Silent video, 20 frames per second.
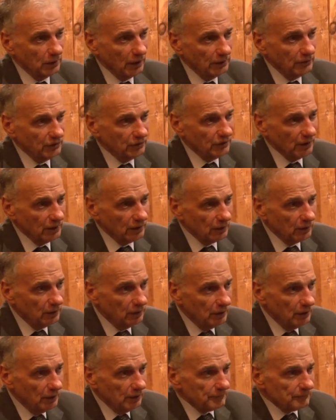blood thinner
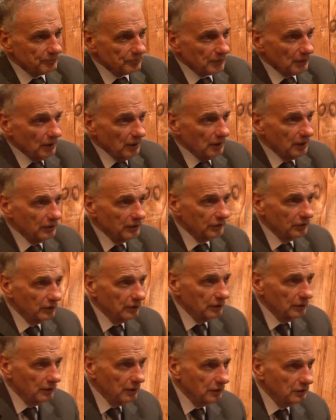
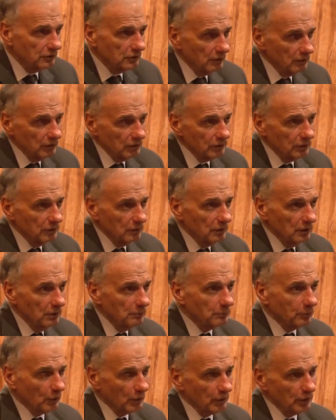in,
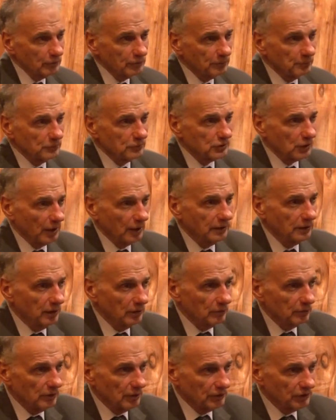imported from China
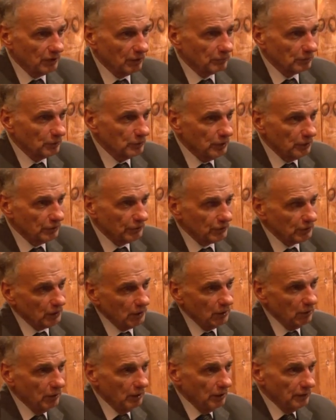uh, several years
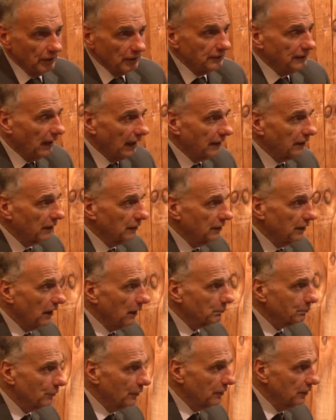ago. They died on the
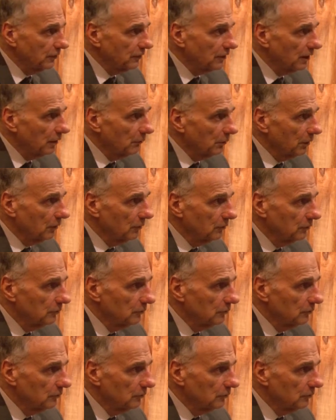operating table.